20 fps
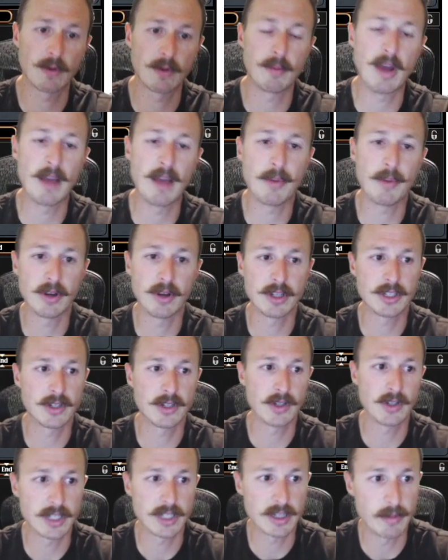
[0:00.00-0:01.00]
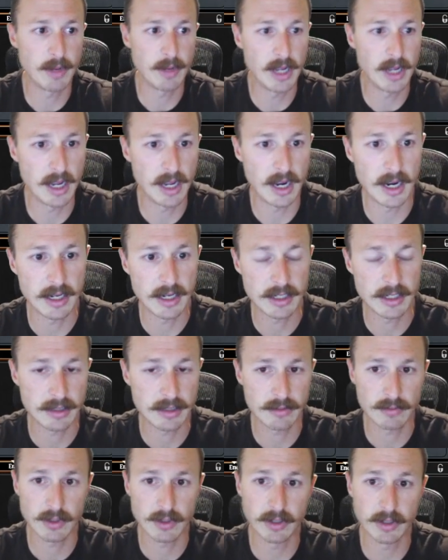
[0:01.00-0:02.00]
my opponents do this to me, it's
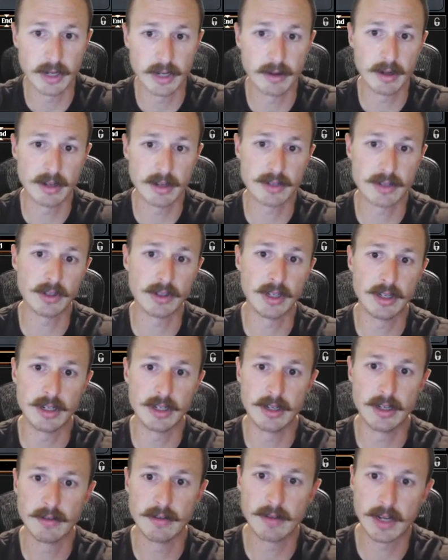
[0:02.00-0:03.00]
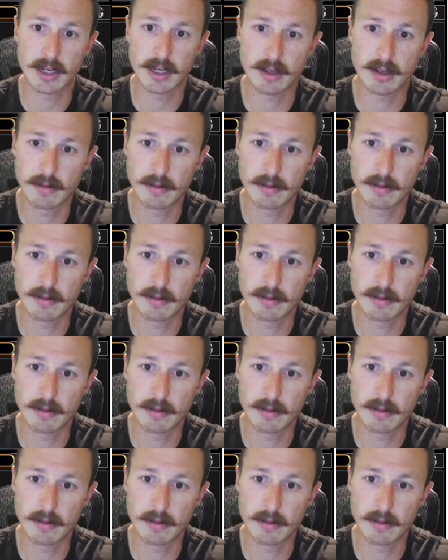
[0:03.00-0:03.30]
really like